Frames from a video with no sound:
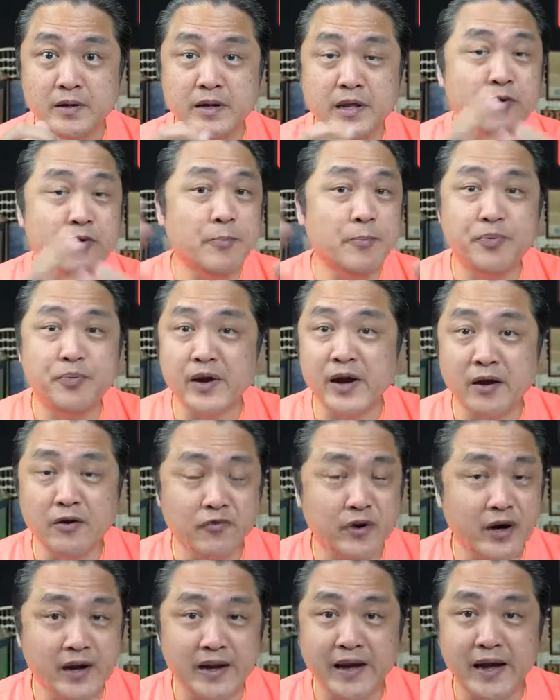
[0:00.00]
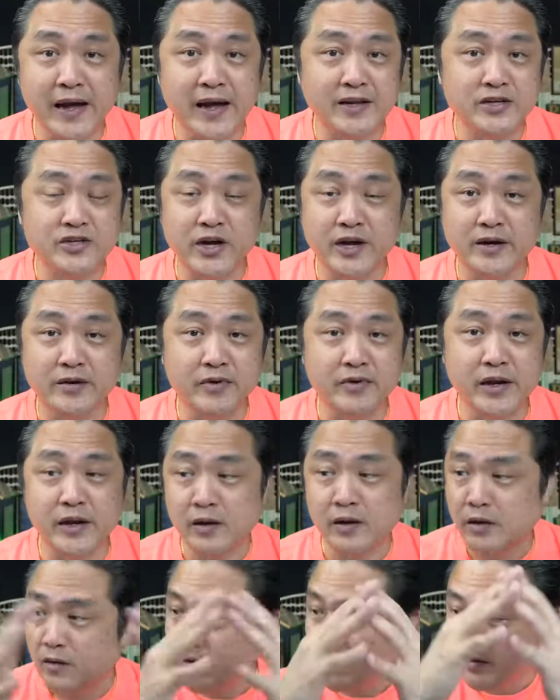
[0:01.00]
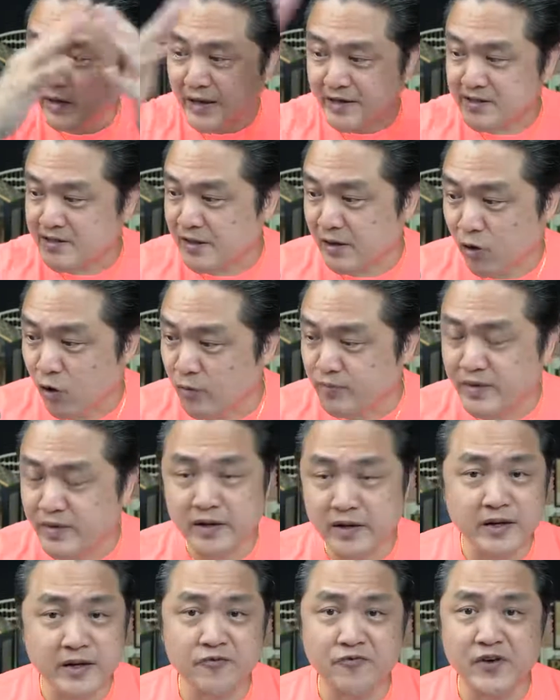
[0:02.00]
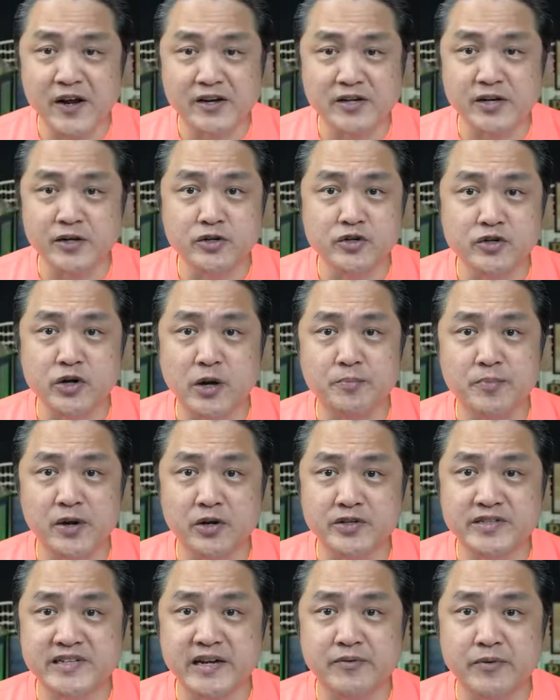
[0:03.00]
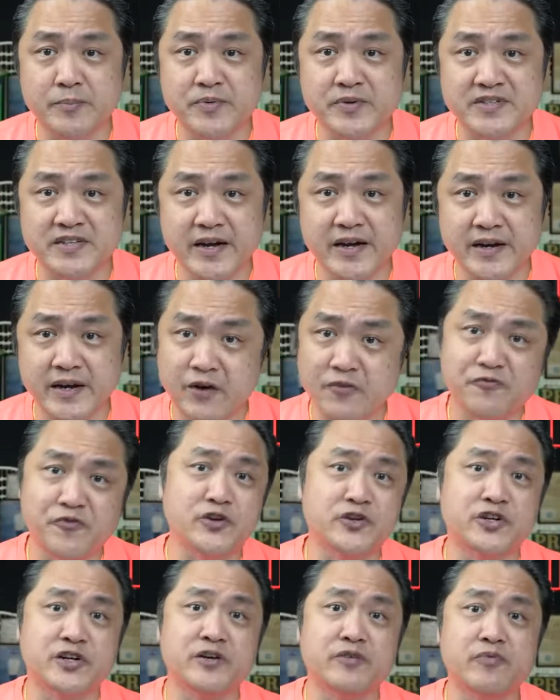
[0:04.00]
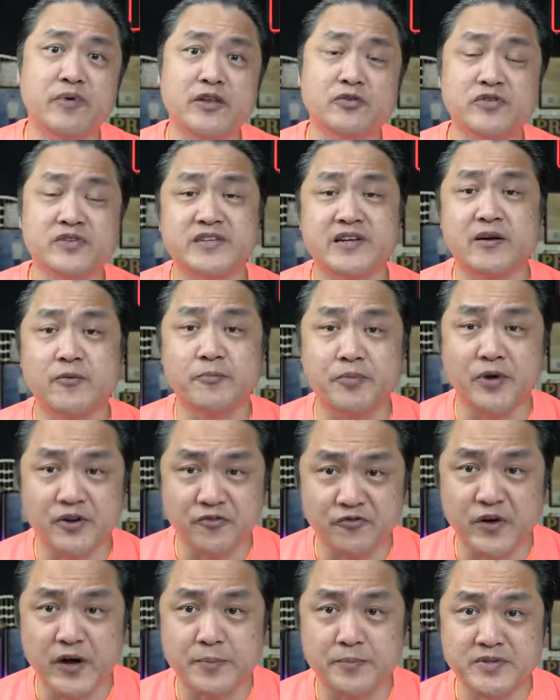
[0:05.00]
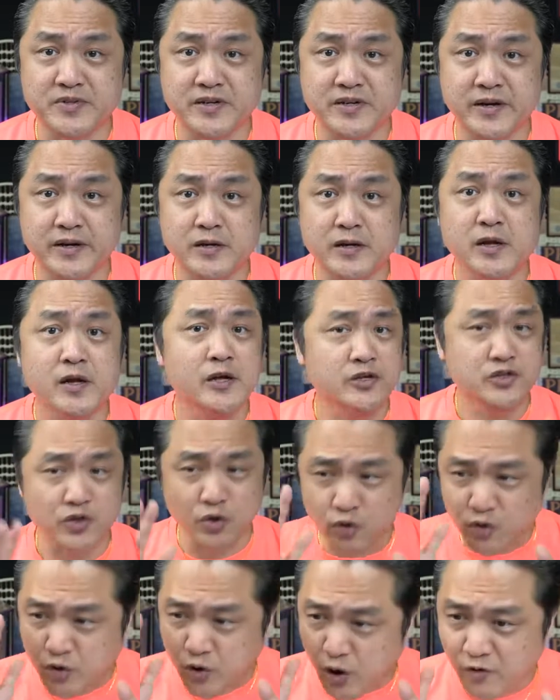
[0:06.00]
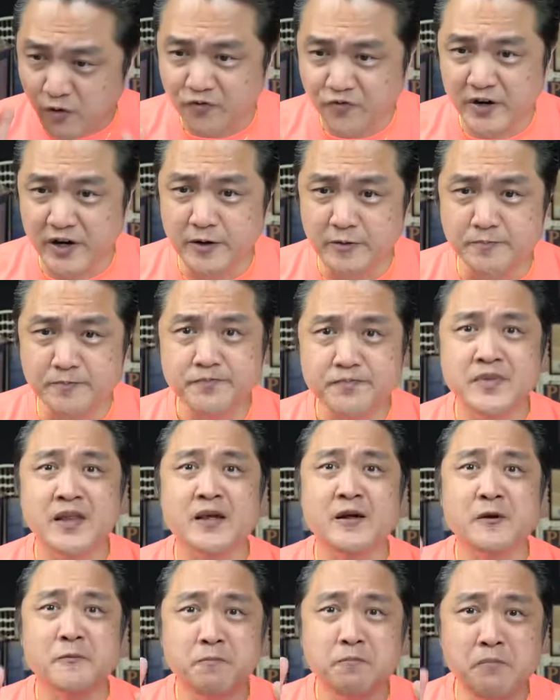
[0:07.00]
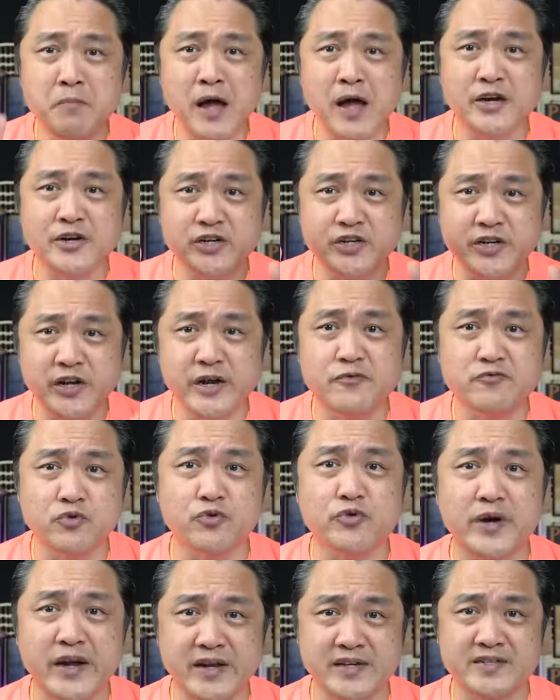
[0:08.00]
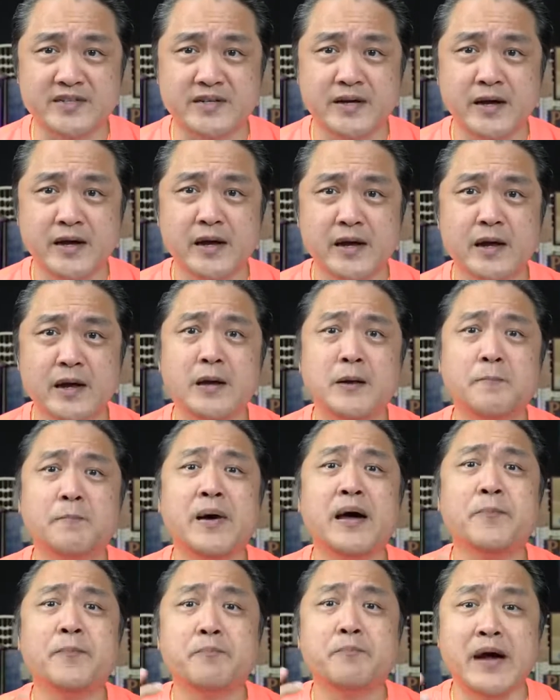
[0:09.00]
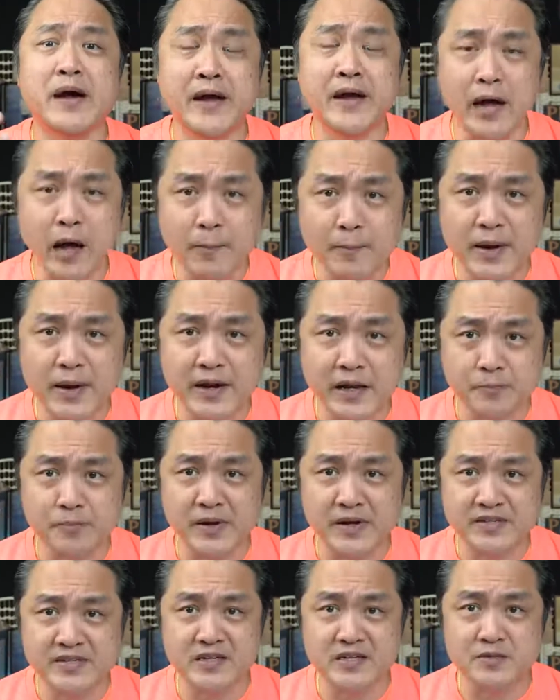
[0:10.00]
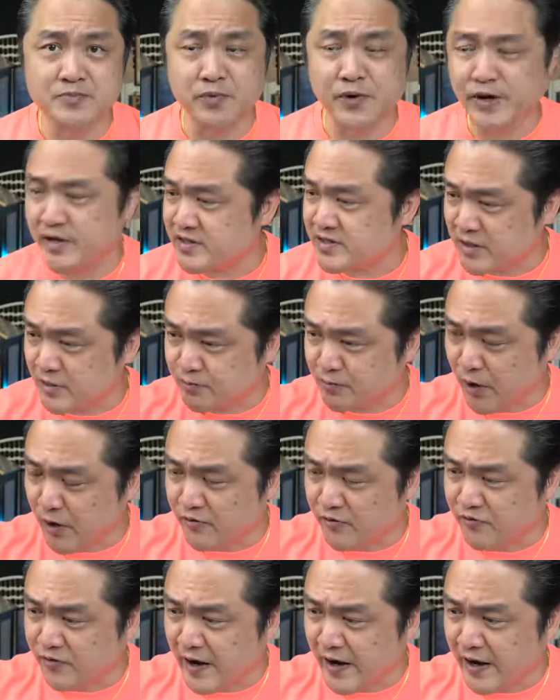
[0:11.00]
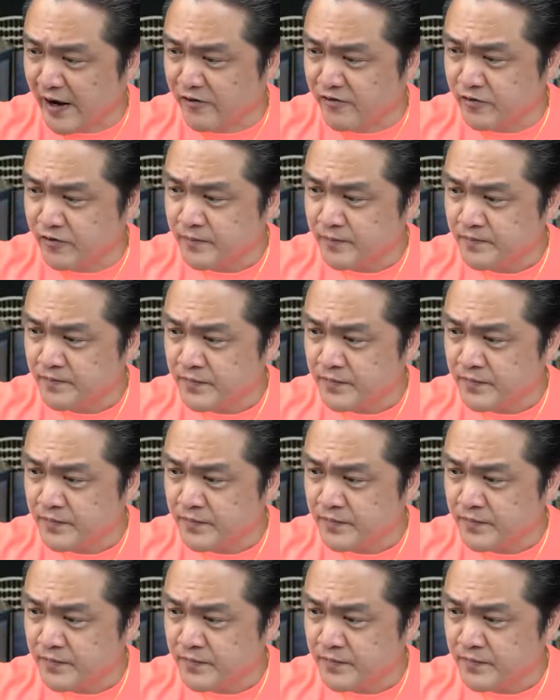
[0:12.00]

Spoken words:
They were praying really hard January. Let's hope the inflation dropped below 7%. Unfortunately, it went to 7.5%. So confirm March they have to raise. But by how many basis points? Is it 0.5?